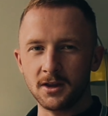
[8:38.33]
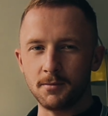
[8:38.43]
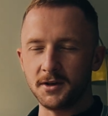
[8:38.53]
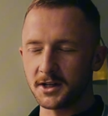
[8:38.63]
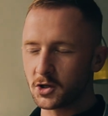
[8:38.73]

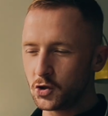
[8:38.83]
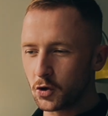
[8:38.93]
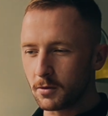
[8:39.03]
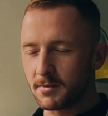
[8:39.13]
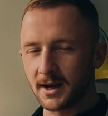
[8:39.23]
that positions
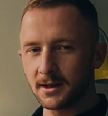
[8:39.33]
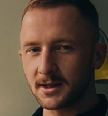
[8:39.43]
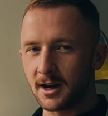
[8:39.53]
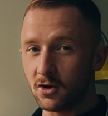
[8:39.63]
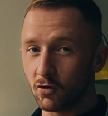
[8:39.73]
your
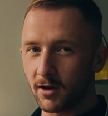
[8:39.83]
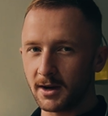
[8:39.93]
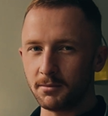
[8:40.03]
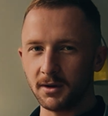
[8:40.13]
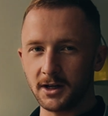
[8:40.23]
mindset in the
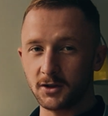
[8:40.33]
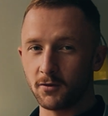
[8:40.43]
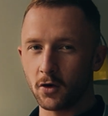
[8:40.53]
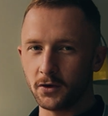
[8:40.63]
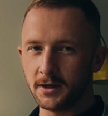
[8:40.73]
right place
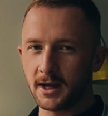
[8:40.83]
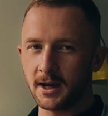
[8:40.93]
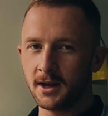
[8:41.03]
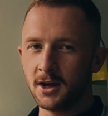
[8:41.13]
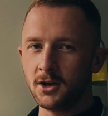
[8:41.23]
for the
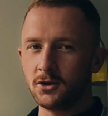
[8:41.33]
day,